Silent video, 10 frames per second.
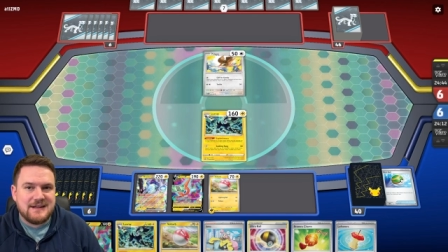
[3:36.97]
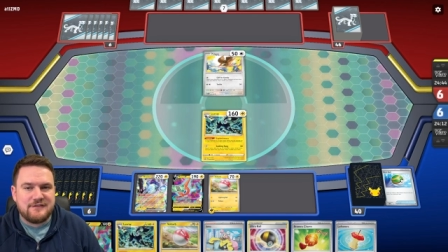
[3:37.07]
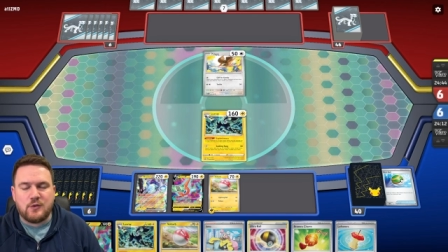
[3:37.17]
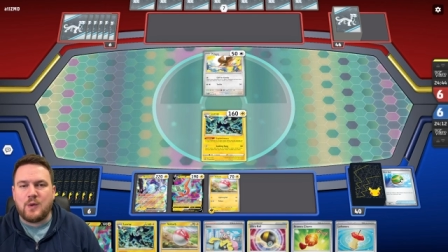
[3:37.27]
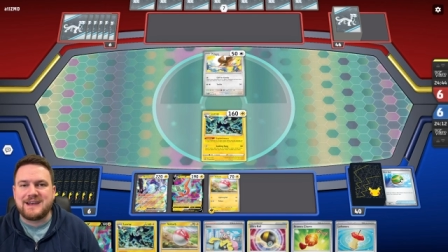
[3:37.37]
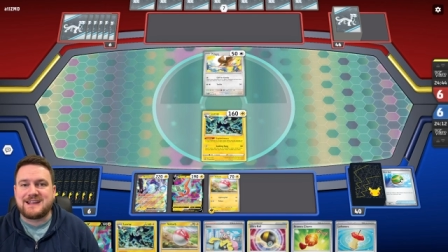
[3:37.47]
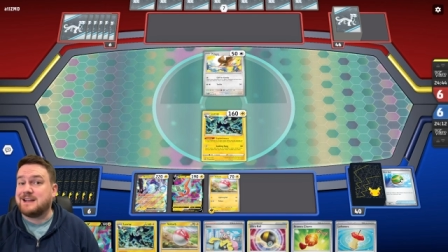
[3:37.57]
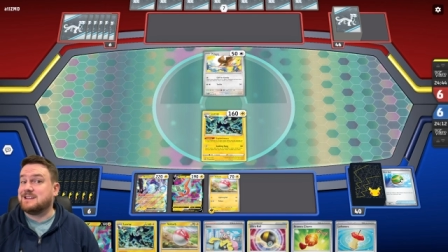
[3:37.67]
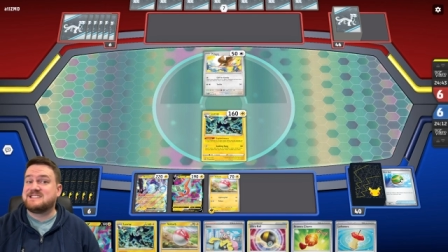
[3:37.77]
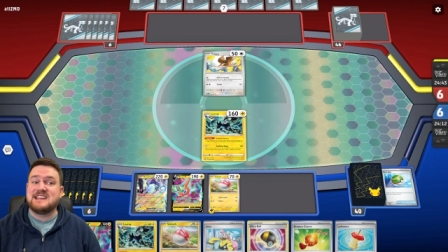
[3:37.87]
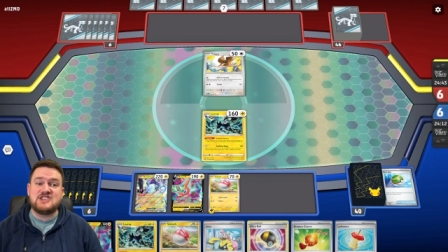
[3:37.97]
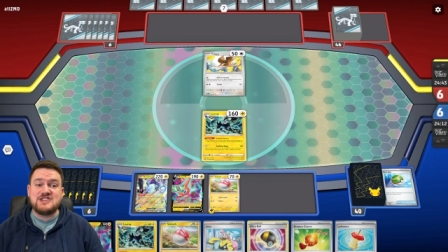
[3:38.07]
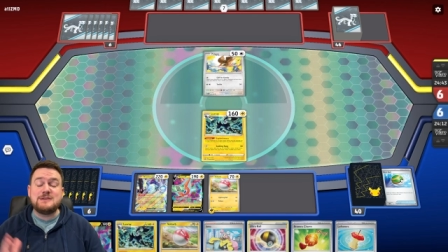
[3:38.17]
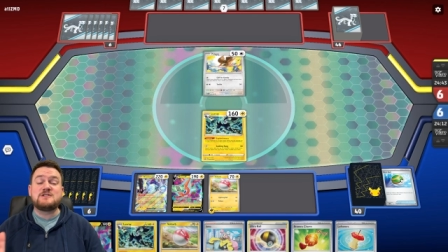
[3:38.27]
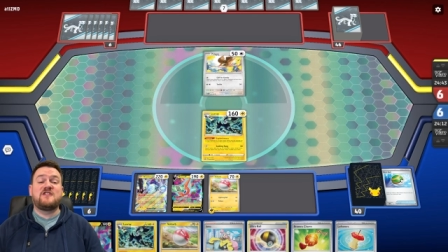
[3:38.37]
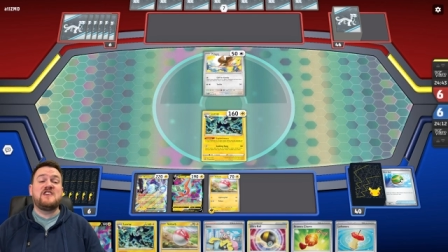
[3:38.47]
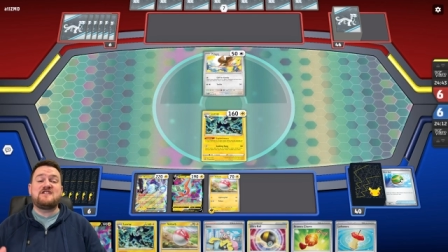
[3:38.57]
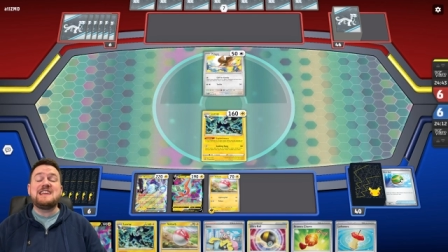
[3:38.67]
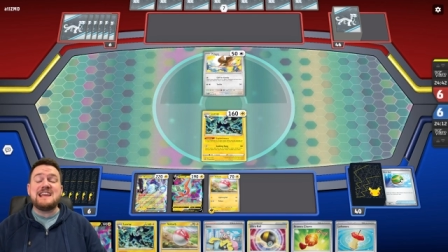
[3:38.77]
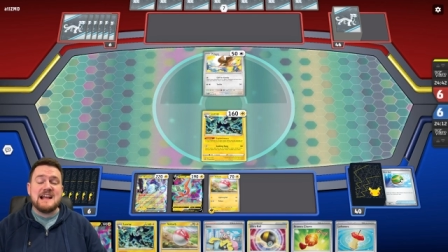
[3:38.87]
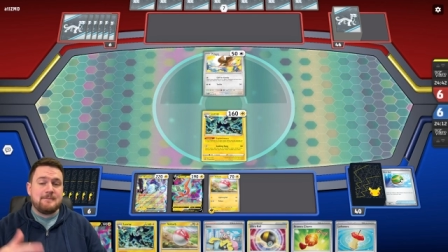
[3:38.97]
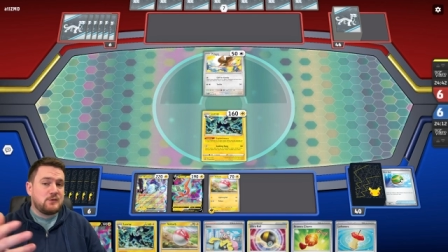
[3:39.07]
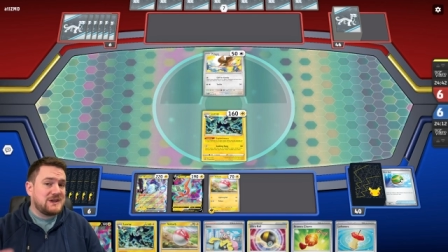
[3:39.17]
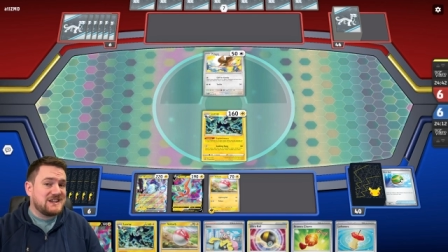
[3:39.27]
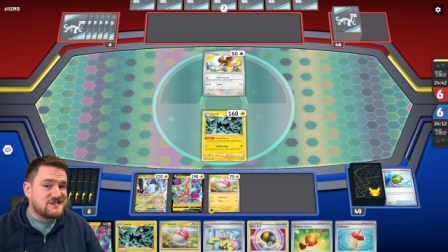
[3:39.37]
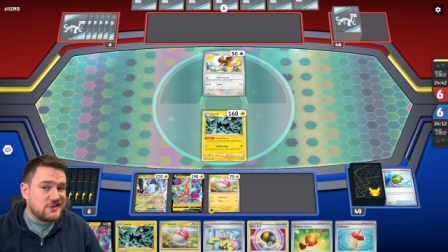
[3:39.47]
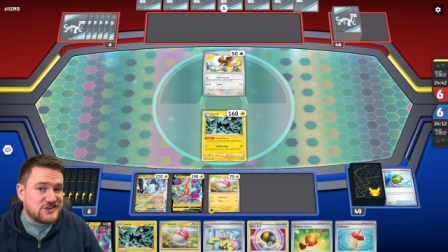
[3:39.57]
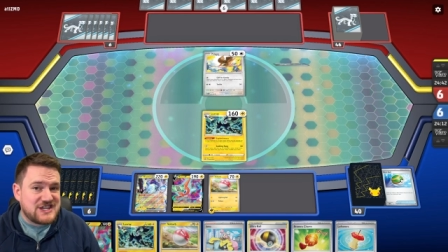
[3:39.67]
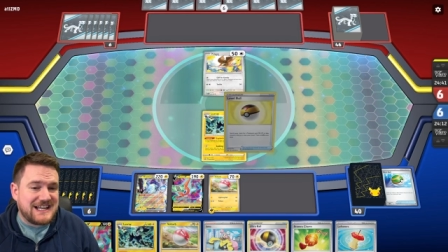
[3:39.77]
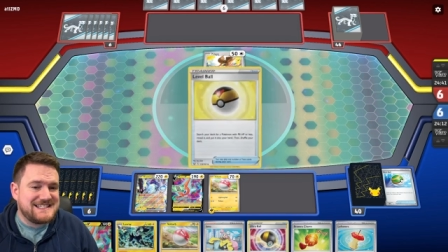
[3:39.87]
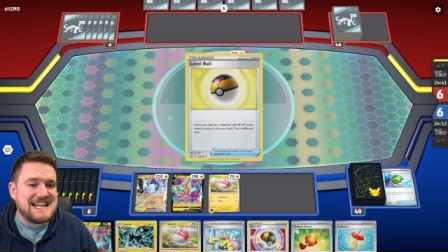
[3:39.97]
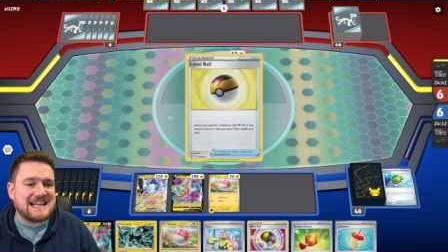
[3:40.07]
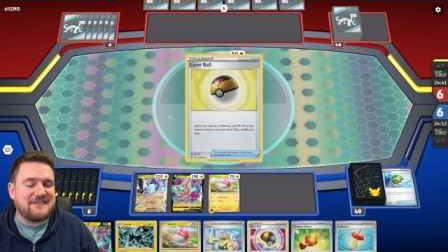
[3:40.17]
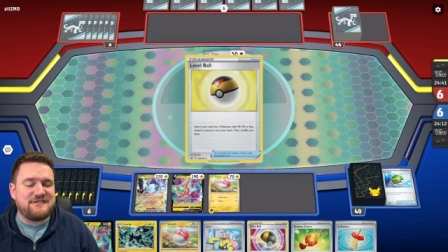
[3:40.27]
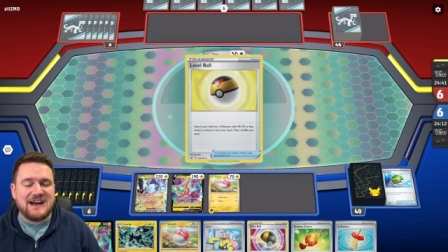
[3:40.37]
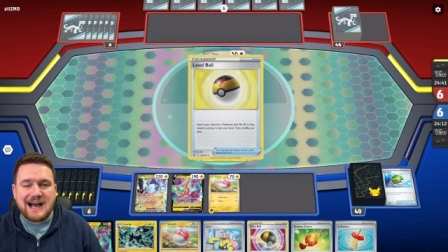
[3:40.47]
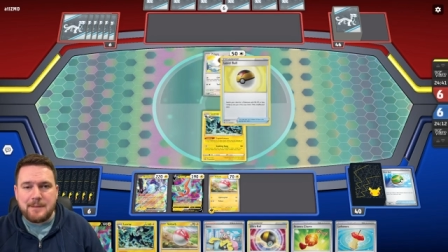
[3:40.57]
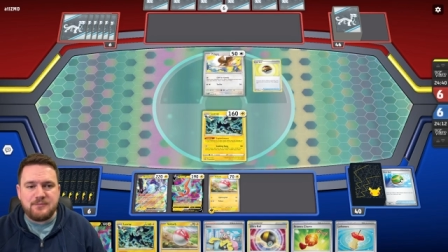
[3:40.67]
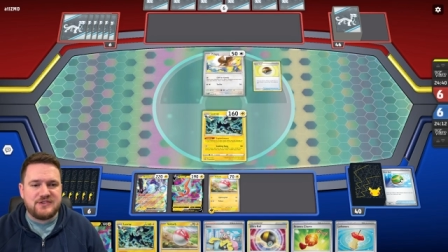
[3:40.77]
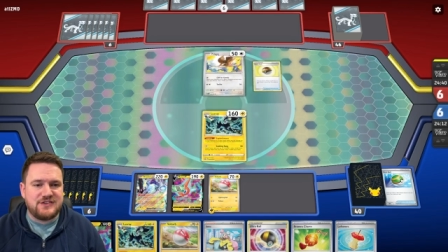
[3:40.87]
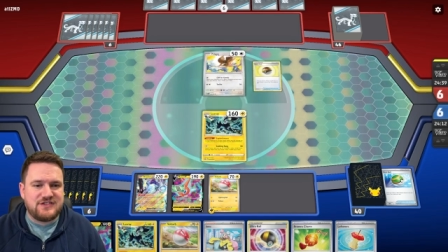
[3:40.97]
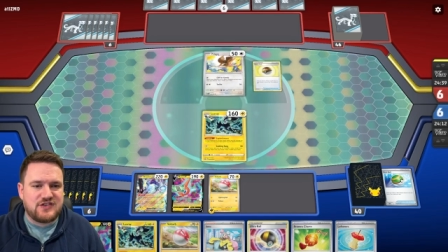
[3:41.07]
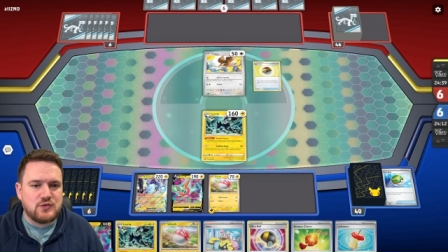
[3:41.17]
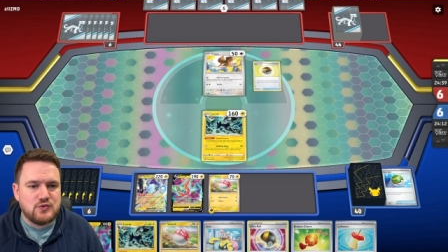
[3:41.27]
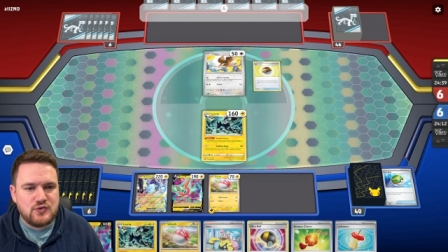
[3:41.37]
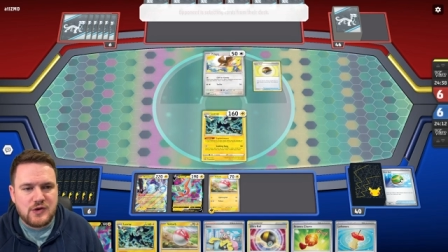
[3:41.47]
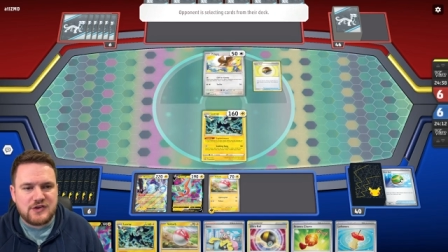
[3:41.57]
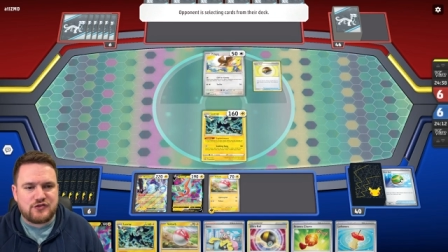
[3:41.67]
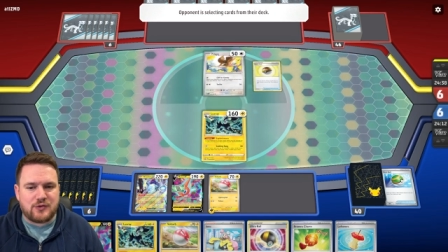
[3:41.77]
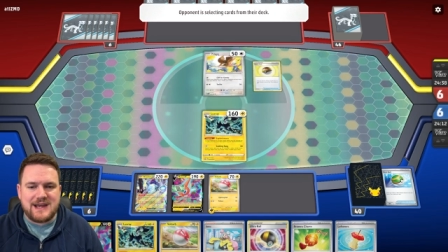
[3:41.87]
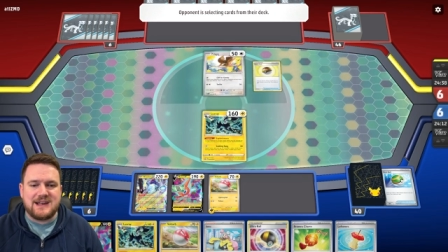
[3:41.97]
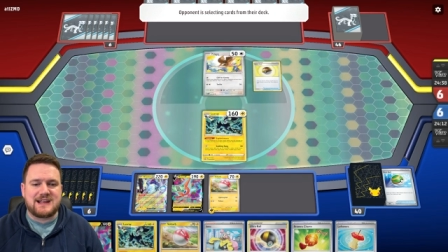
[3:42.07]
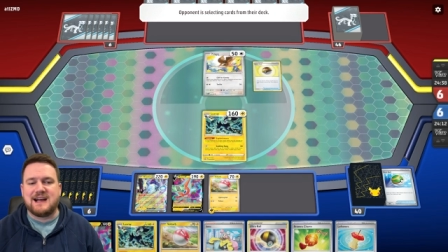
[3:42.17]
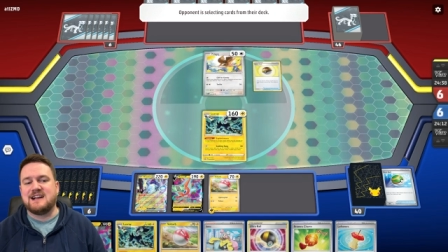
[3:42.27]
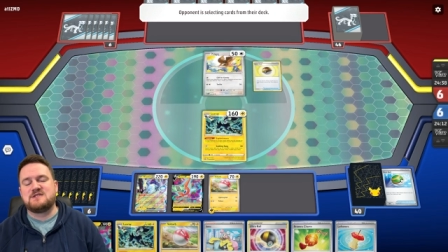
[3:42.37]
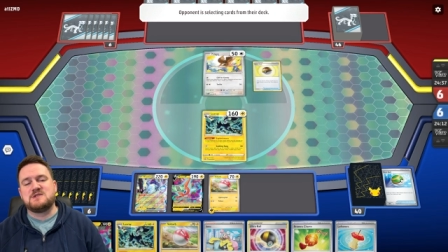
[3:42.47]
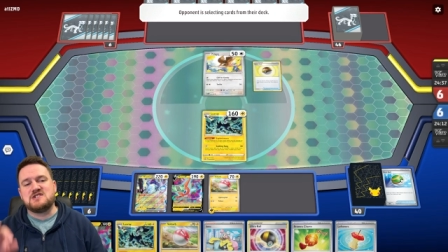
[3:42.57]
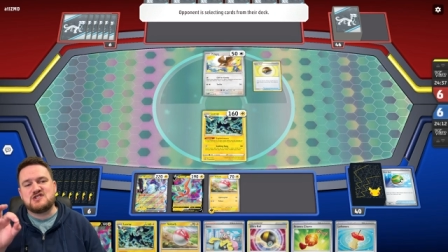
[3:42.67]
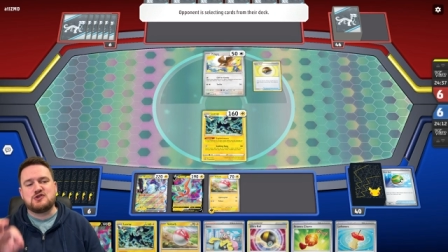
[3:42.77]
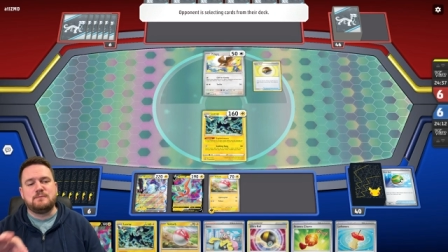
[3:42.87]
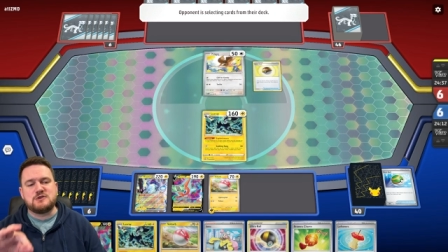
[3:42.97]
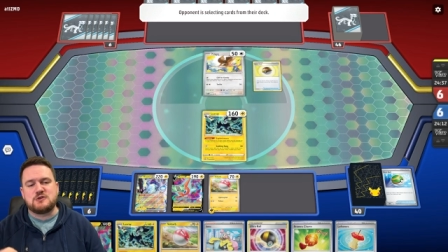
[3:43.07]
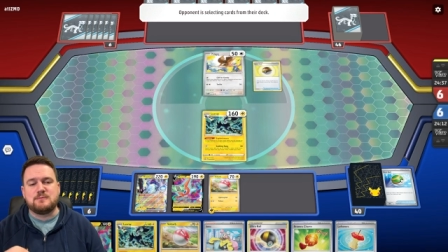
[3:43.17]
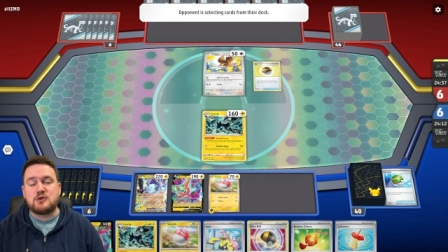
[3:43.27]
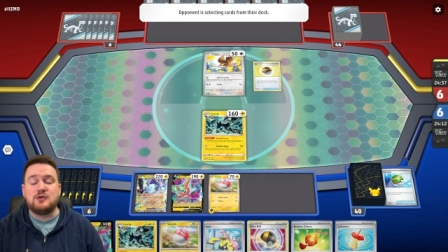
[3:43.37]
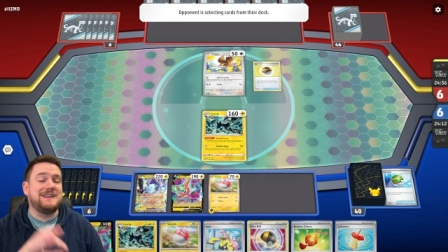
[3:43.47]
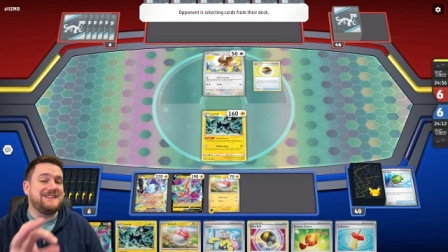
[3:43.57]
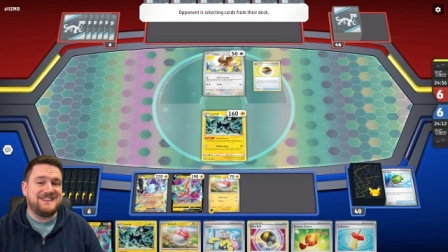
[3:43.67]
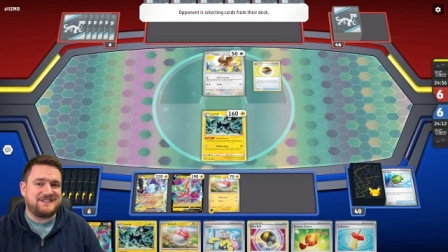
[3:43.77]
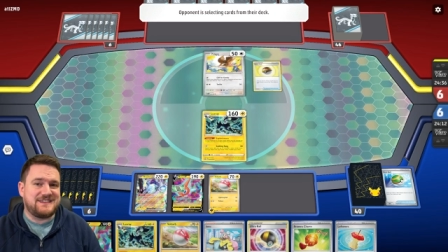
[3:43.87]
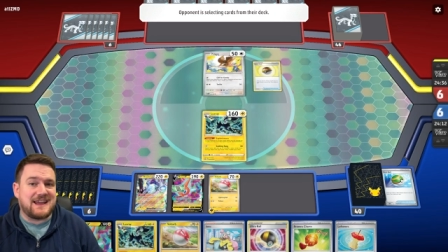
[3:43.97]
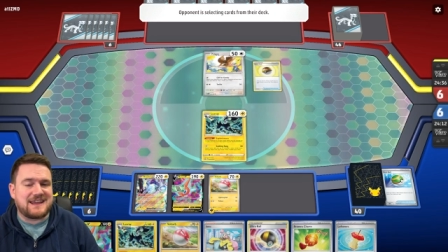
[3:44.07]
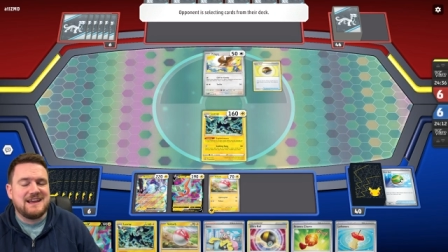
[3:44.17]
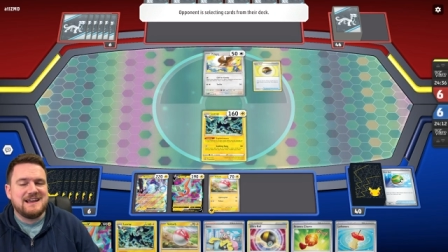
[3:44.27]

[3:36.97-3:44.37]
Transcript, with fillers: for one colorless energy, deals 50, and we can search our deck for up to two trainer cards, which is super, super good in this deck.